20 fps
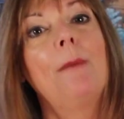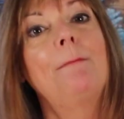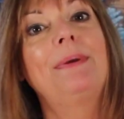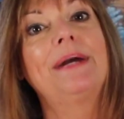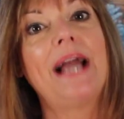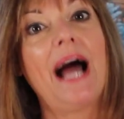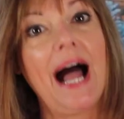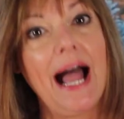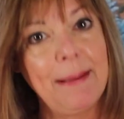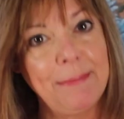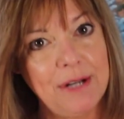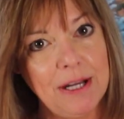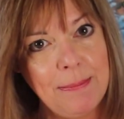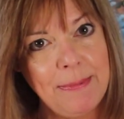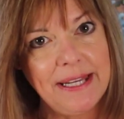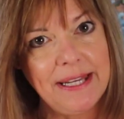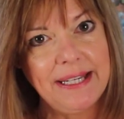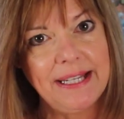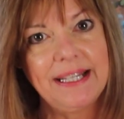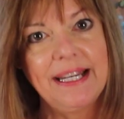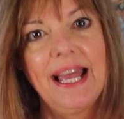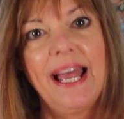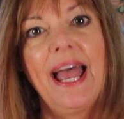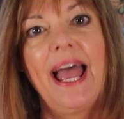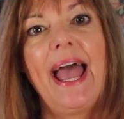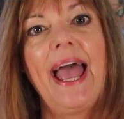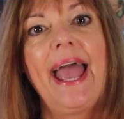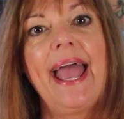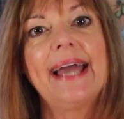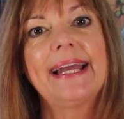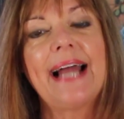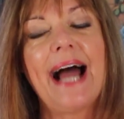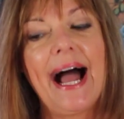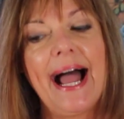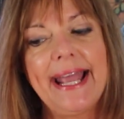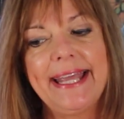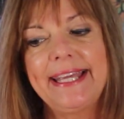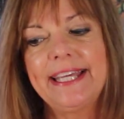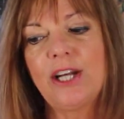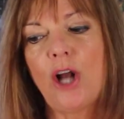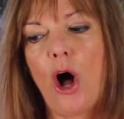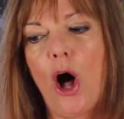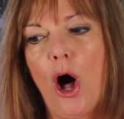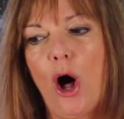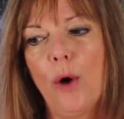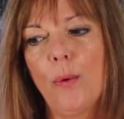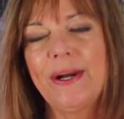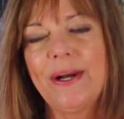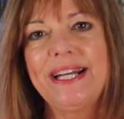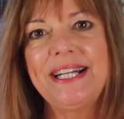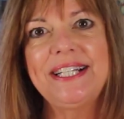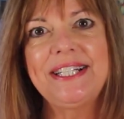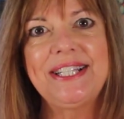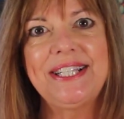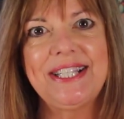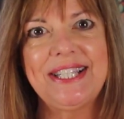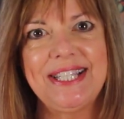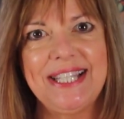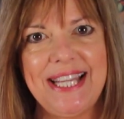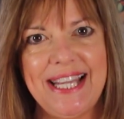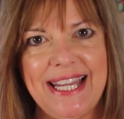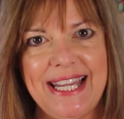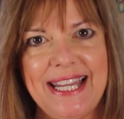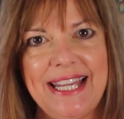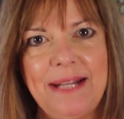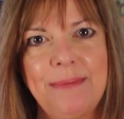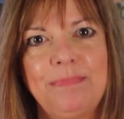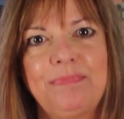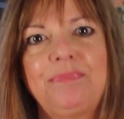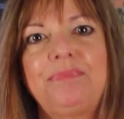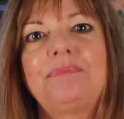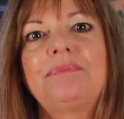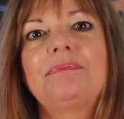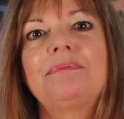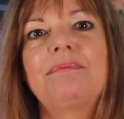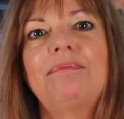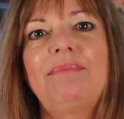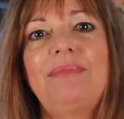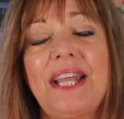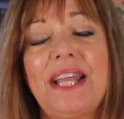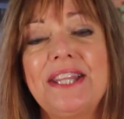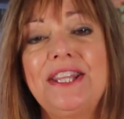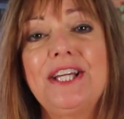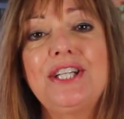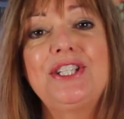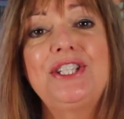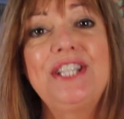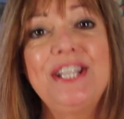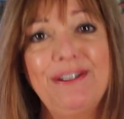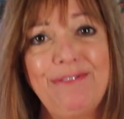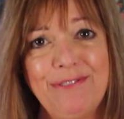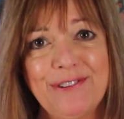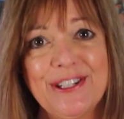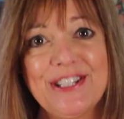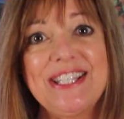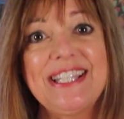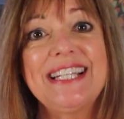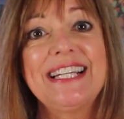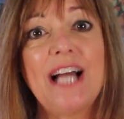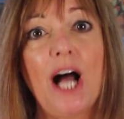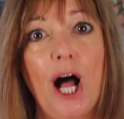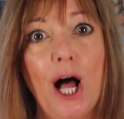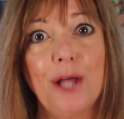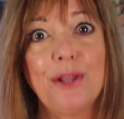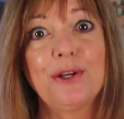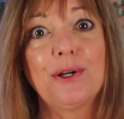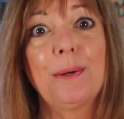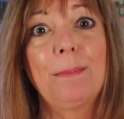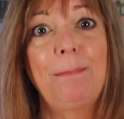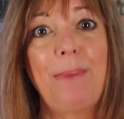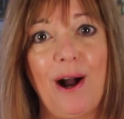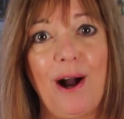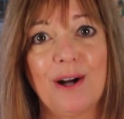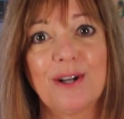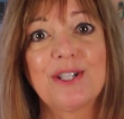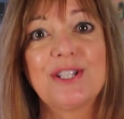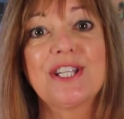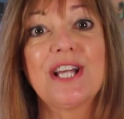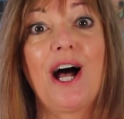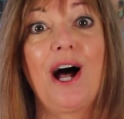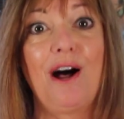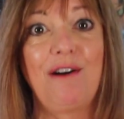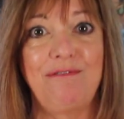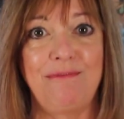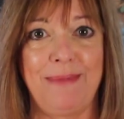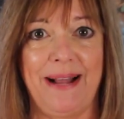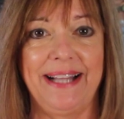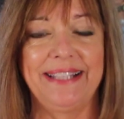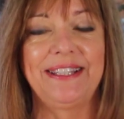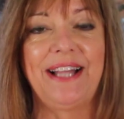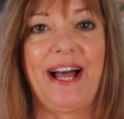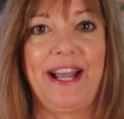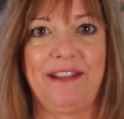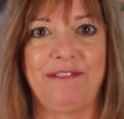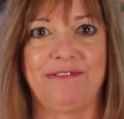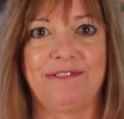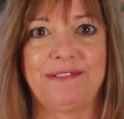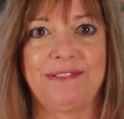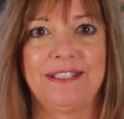But I'm committed, and I can already see the difference in other parts of my life.